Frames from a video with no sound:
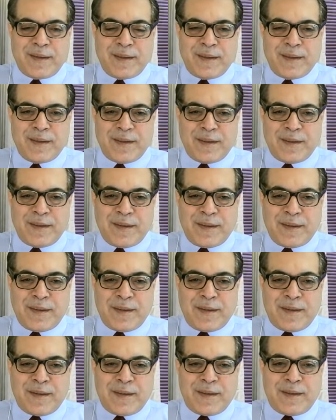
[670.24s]

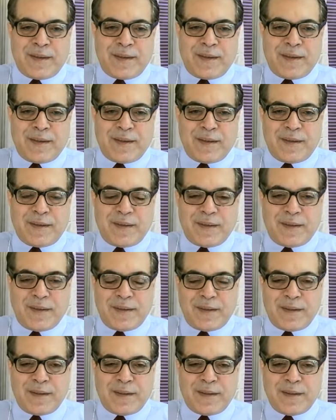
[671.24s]

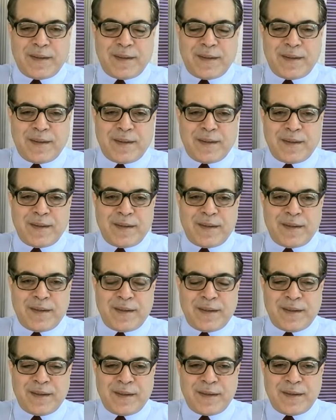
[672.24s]

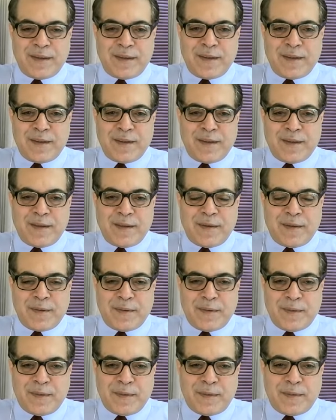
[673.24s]

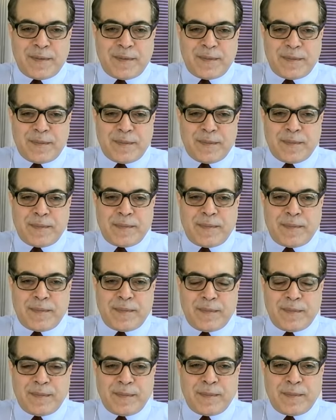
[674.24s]

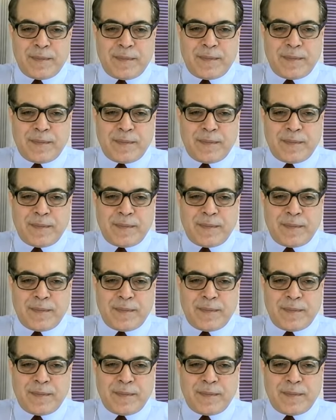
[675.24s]
This person isn't speaking.